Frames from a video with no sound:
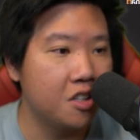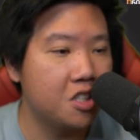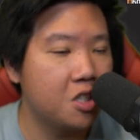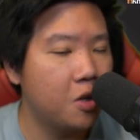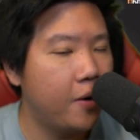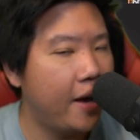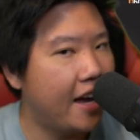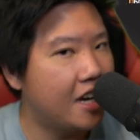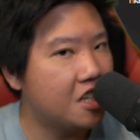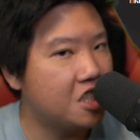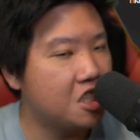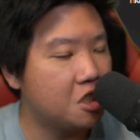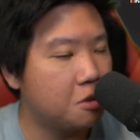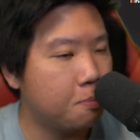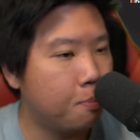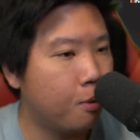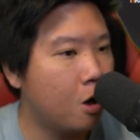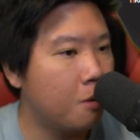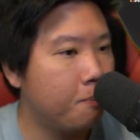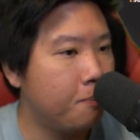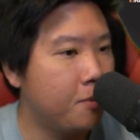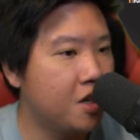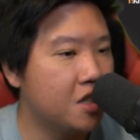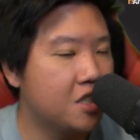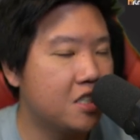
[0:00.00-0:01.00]
So it has its
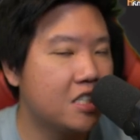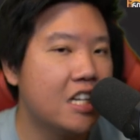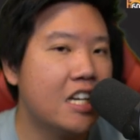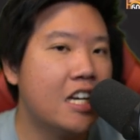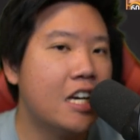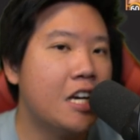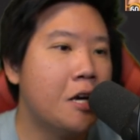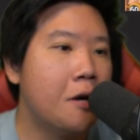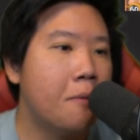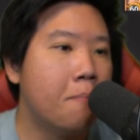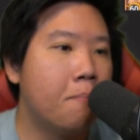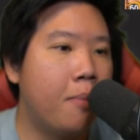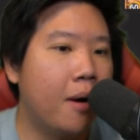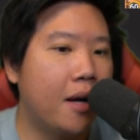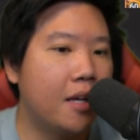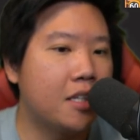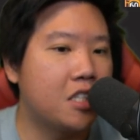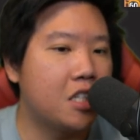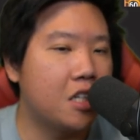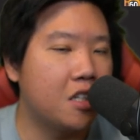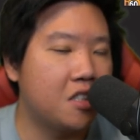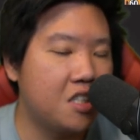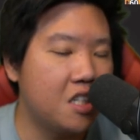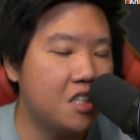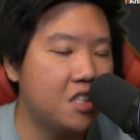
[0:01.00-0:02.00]
purpose,
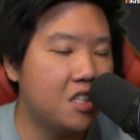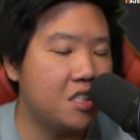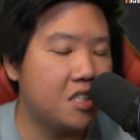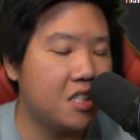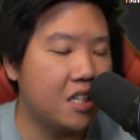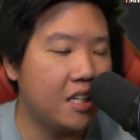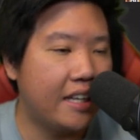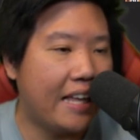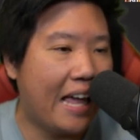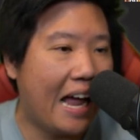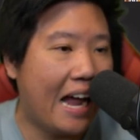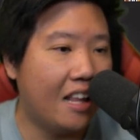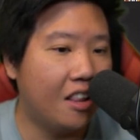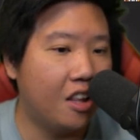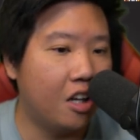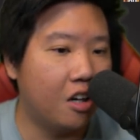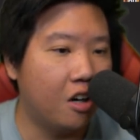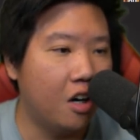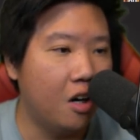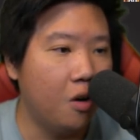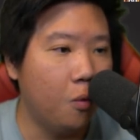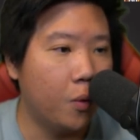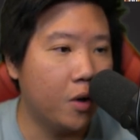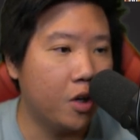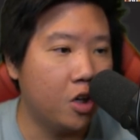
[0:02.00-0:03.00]
but since it's a
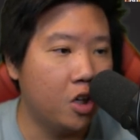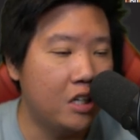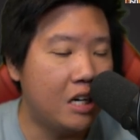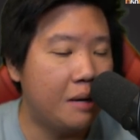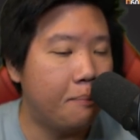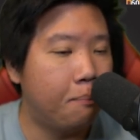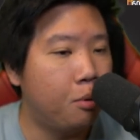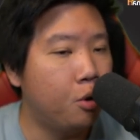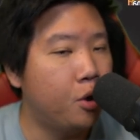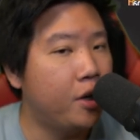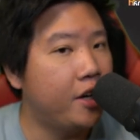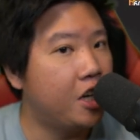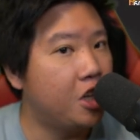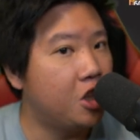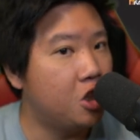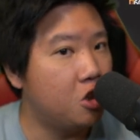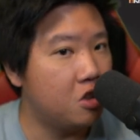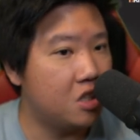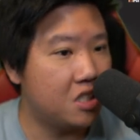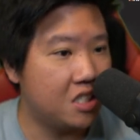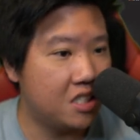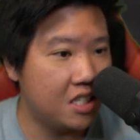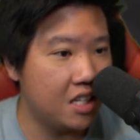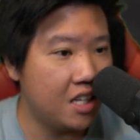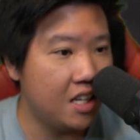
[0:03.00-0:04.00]
gatherer, we're gonna put it into
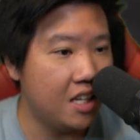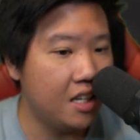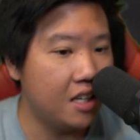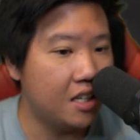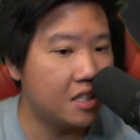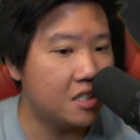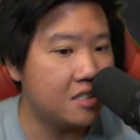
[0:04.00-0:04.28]
C.